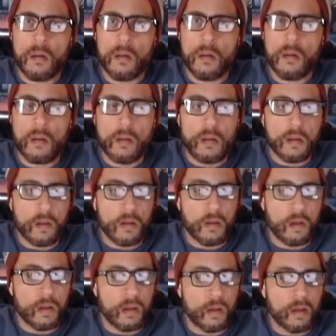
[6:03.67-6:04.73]

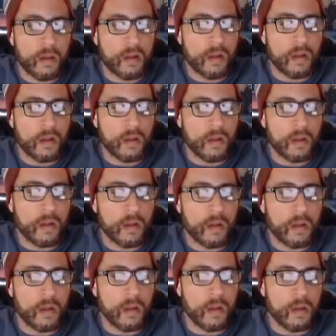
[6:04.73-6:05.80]

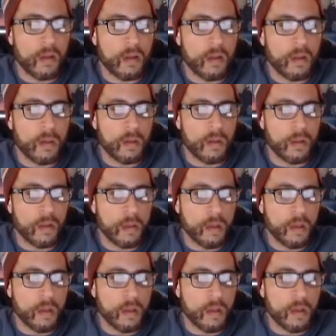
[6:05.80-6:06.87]

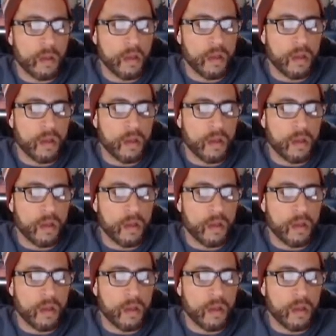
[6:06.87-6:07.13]
No one is speaking in this clip.